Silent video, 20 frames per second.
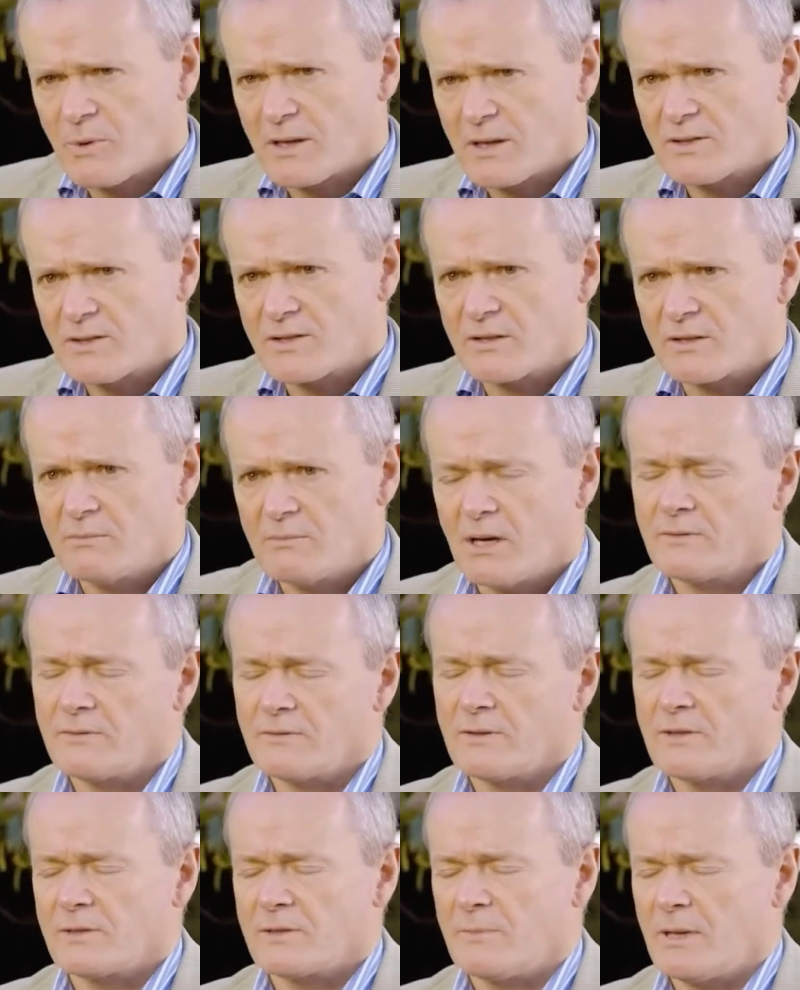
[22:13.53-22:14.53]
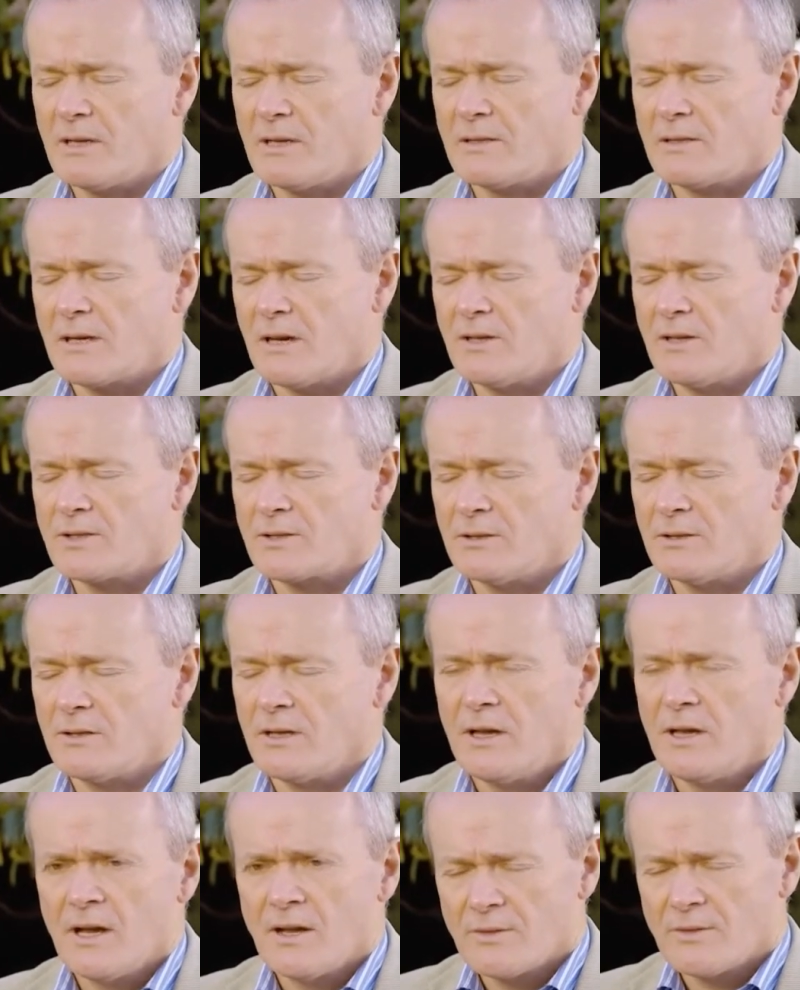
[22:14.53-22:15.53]
practicing mindfulness meditation,
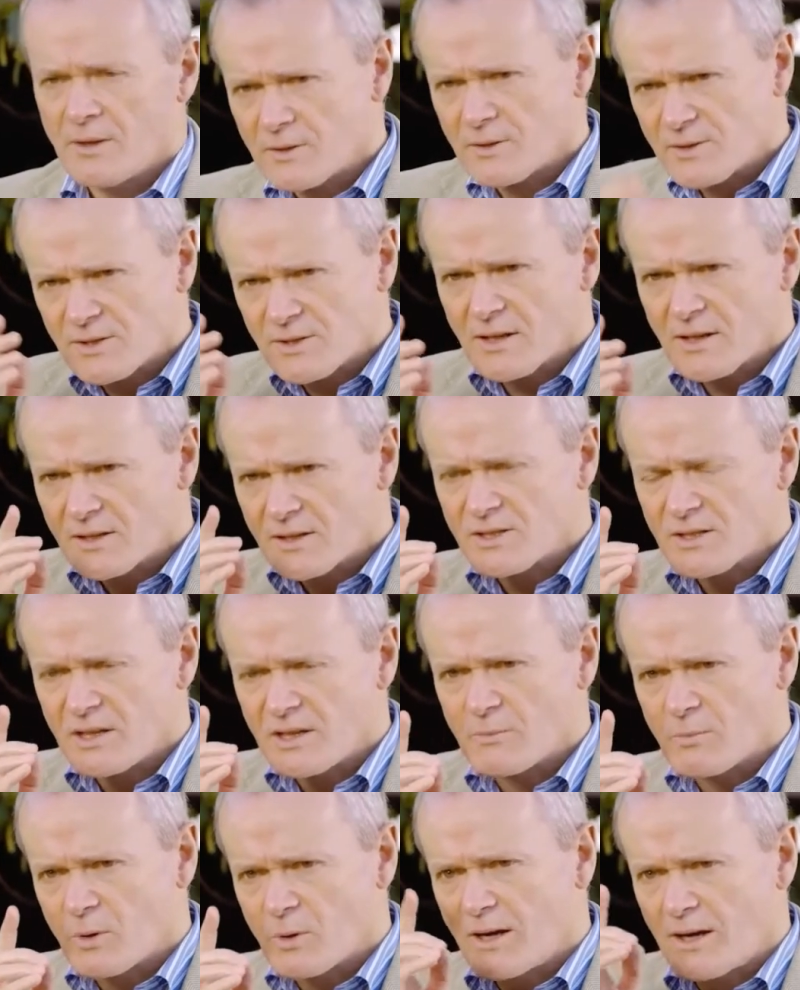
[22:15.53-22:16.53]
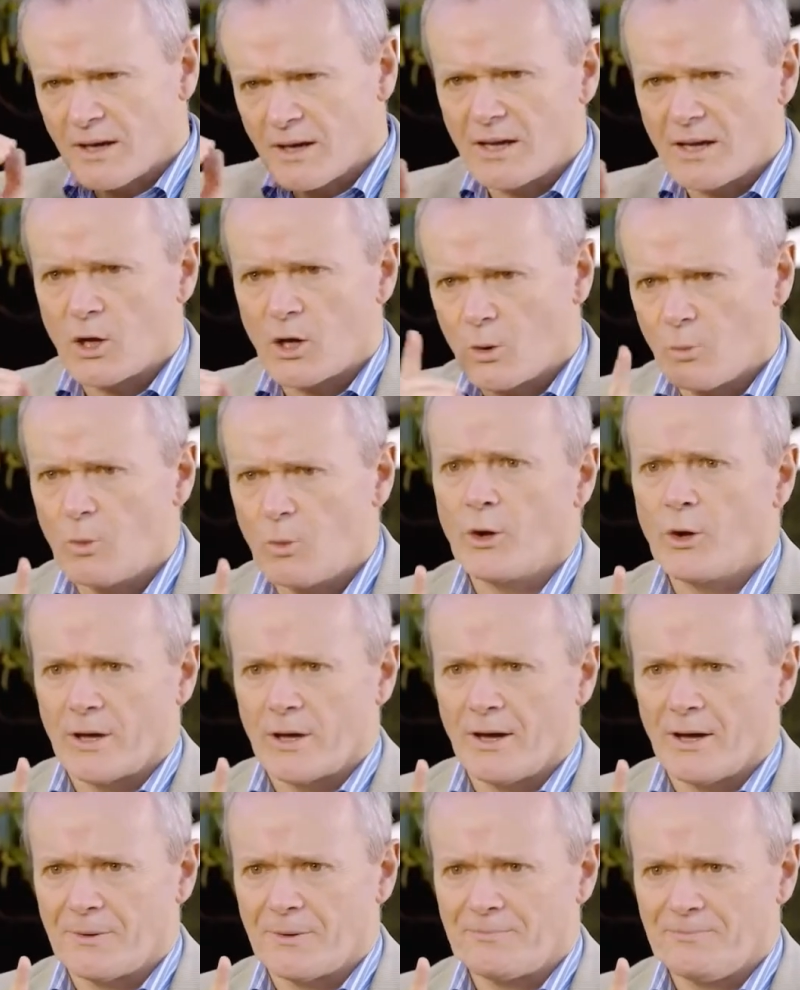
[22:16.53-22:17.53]
those centers in our brain are getting a
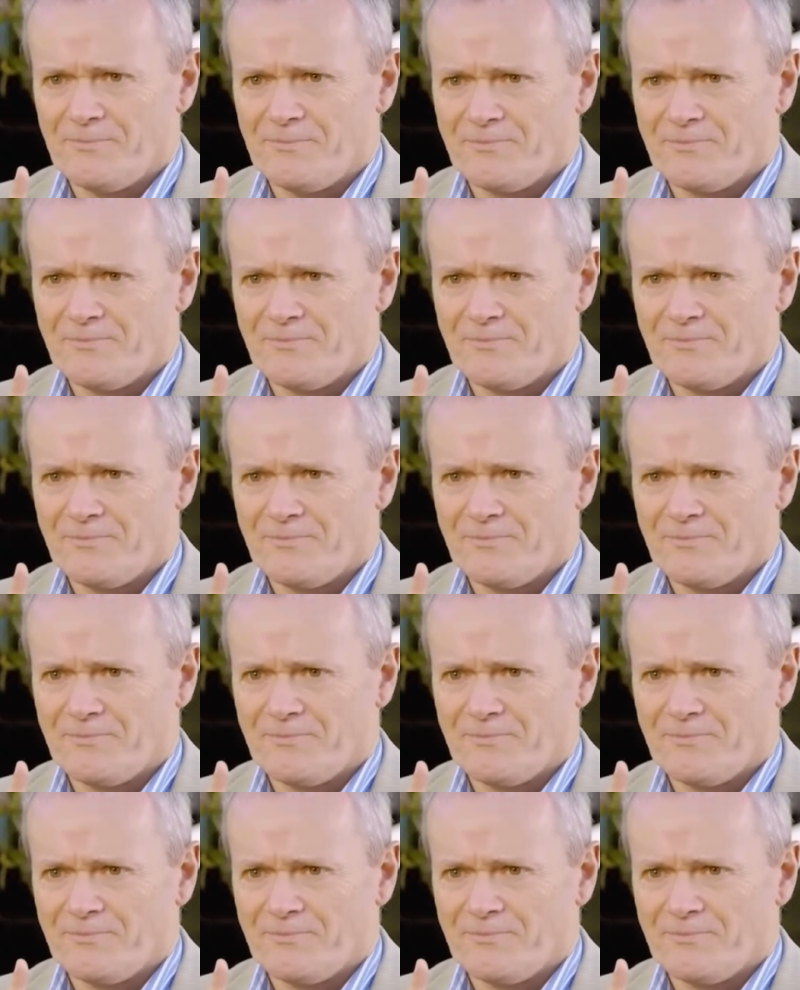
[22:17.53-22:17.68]
workout.